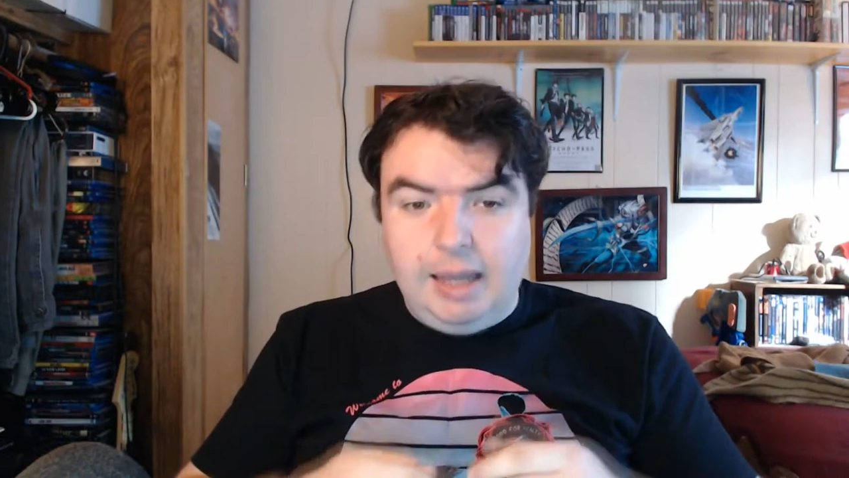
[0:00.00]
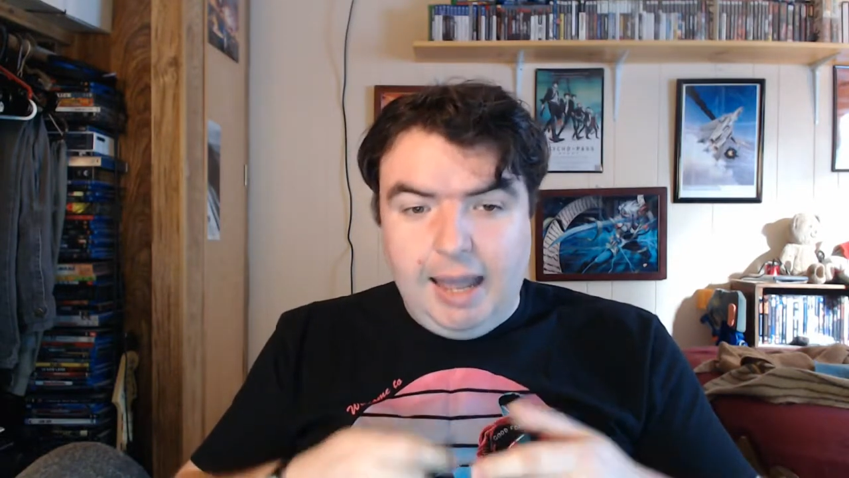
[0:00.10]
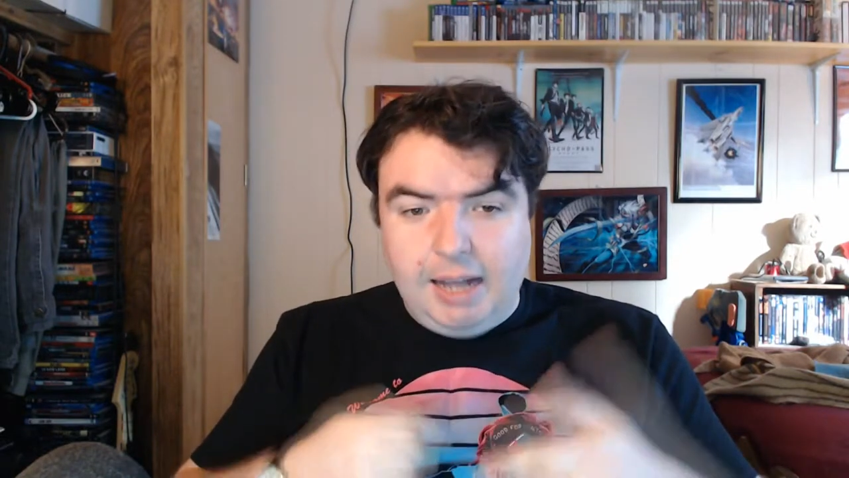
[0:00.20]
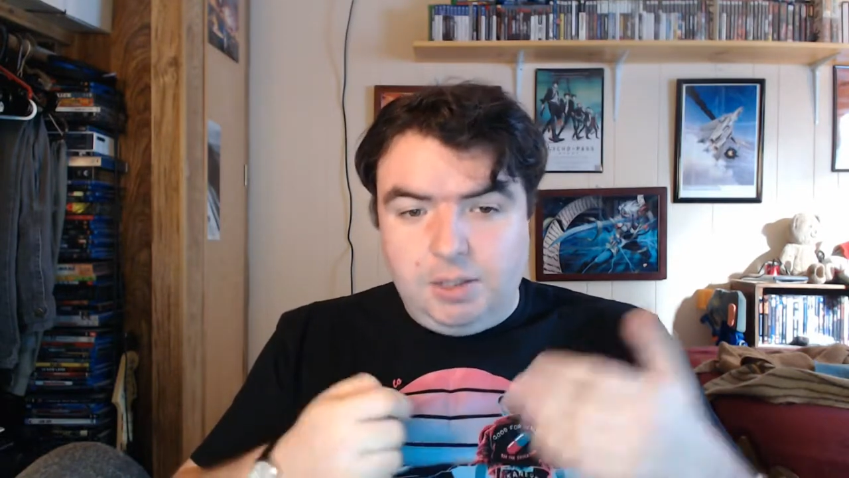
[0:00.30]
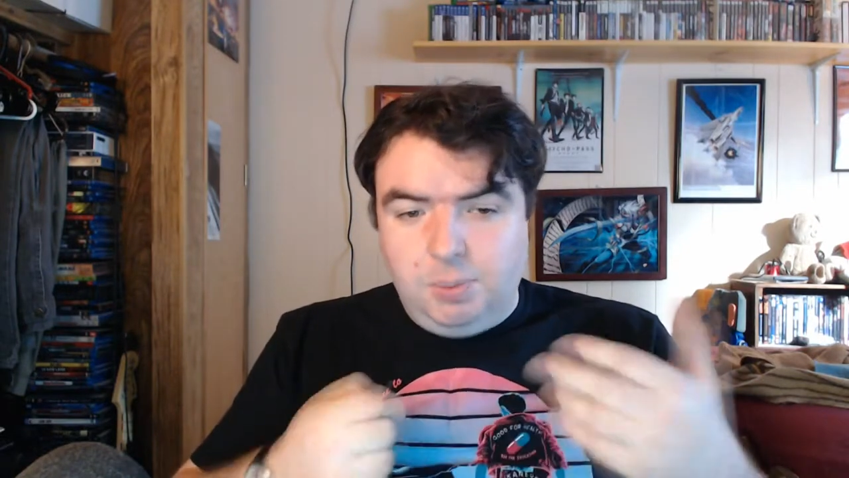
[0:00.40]

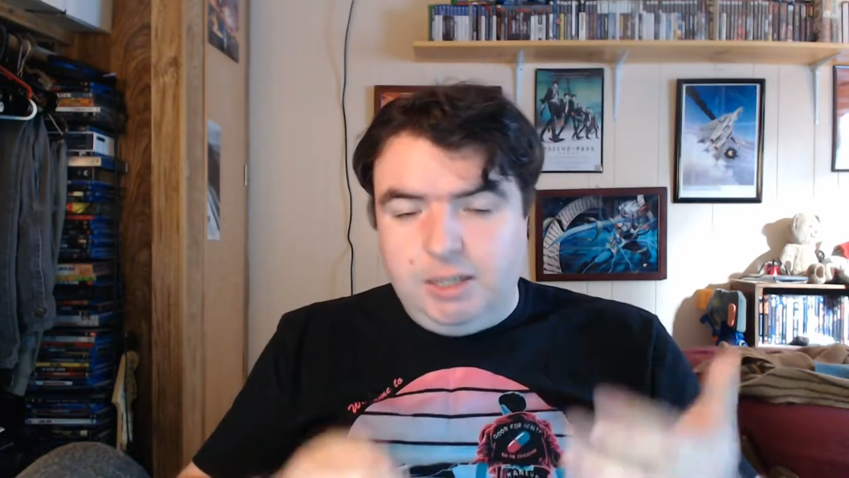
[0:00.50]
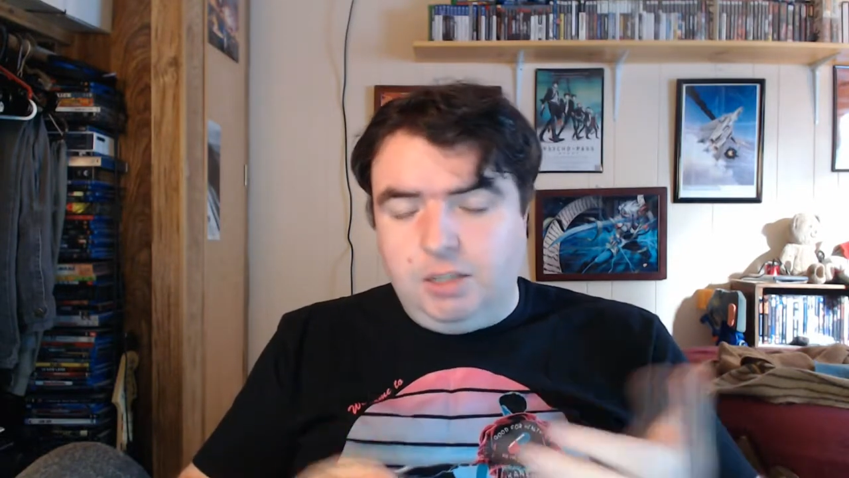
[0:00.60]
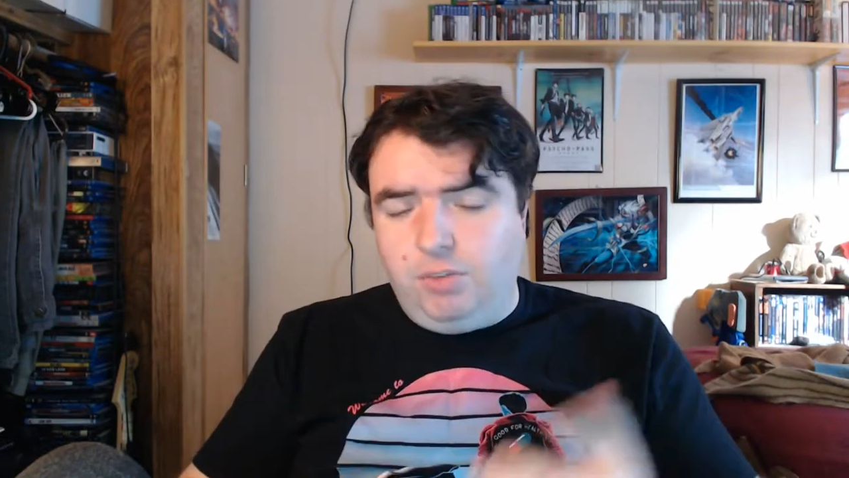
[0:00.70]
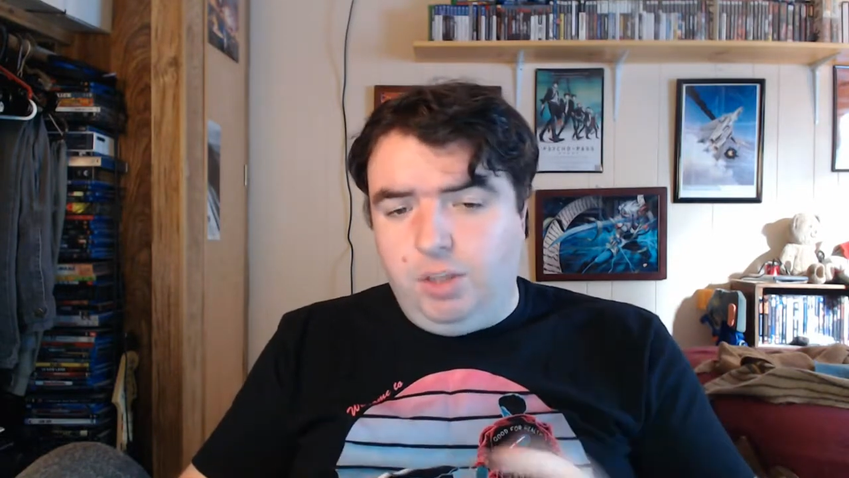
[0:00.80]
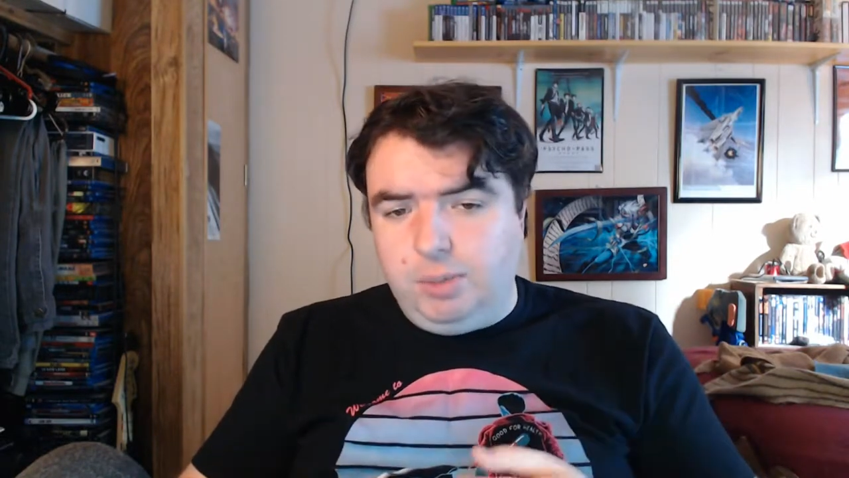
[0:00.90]
and has been in
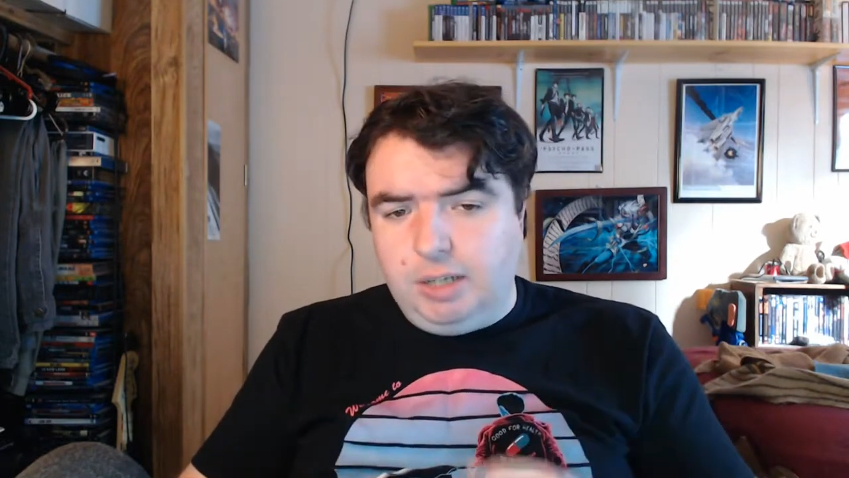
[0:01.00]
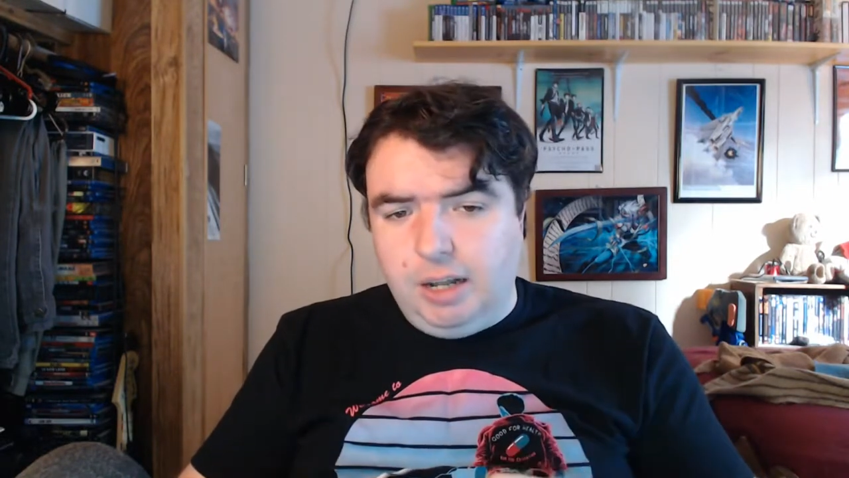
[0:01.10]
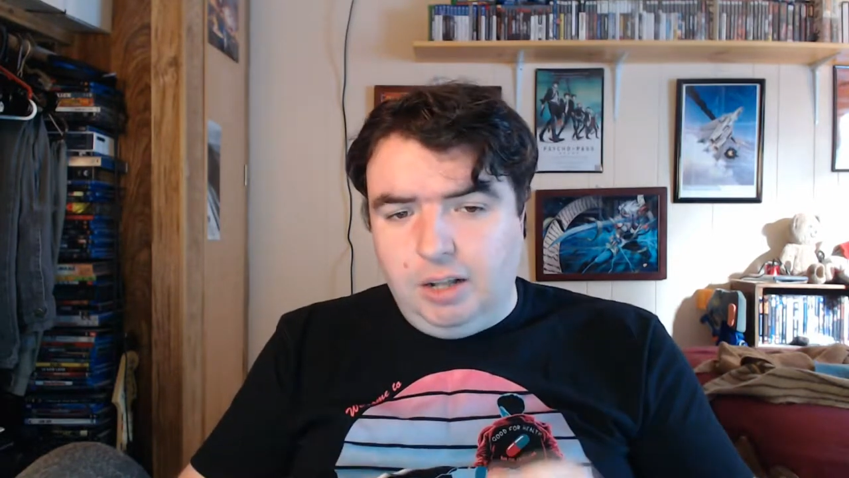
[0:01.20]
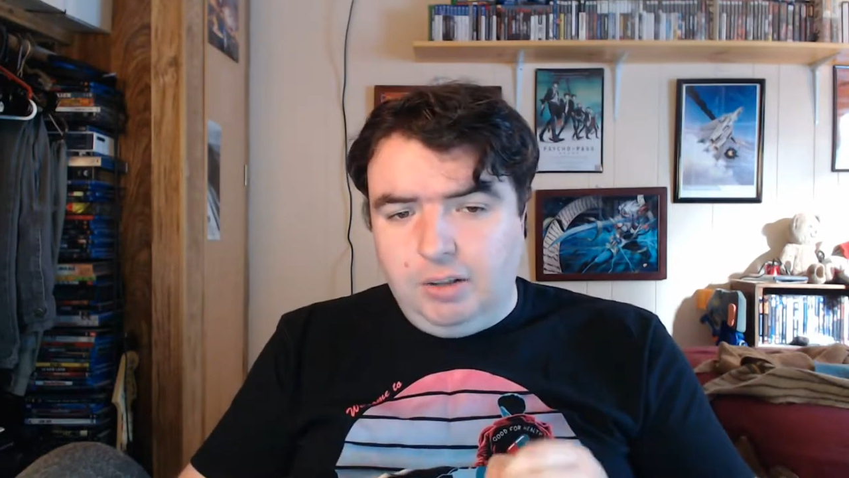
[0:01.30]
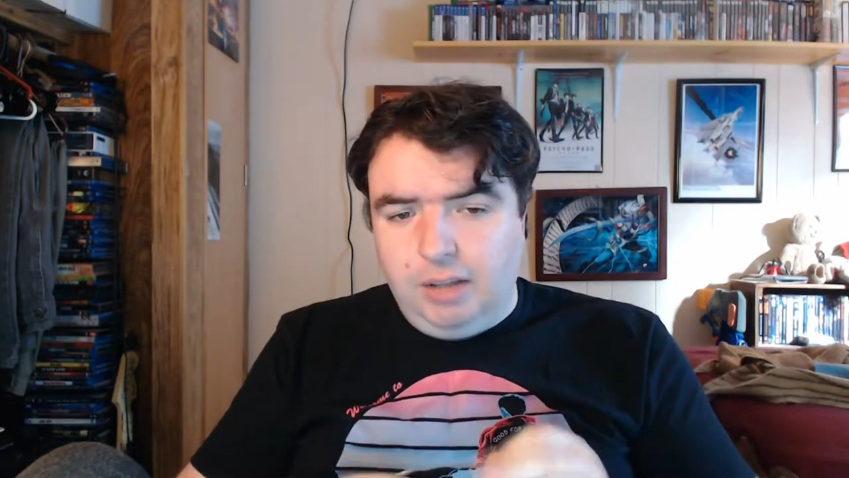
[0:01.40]
development
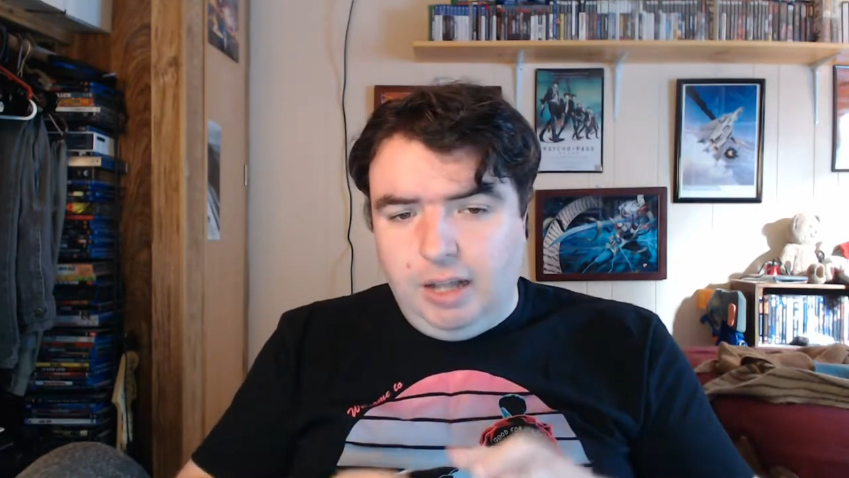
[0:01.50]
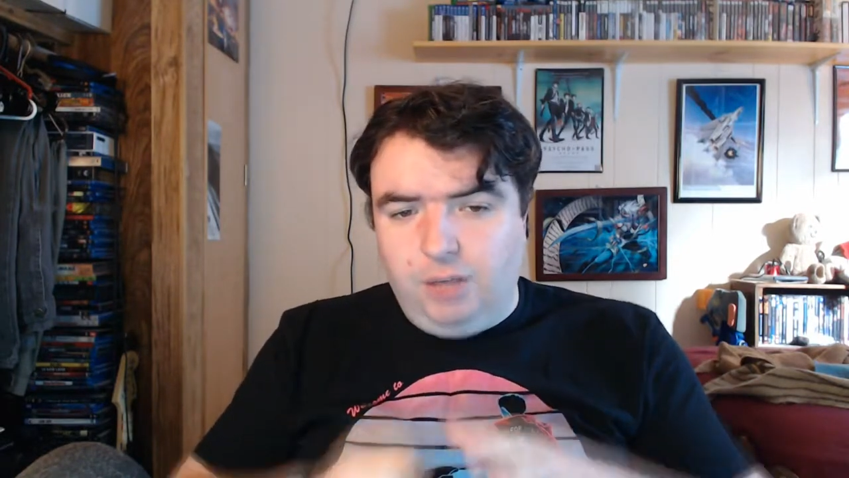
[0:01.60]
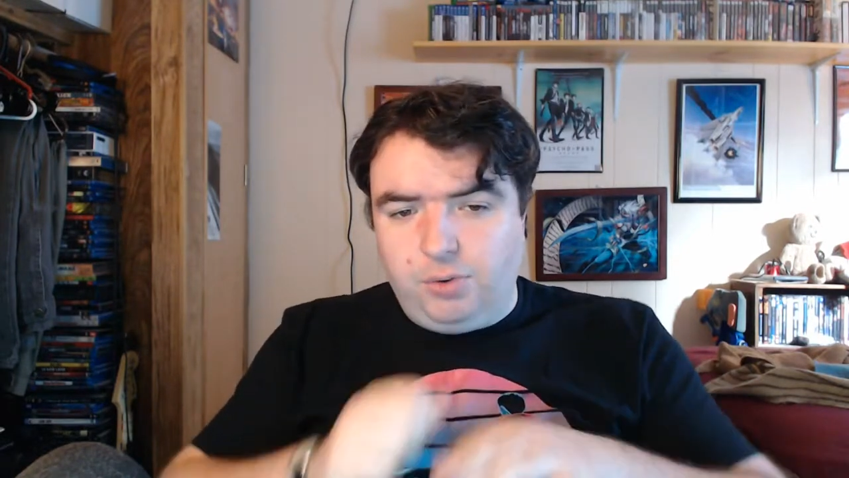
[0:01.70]
hell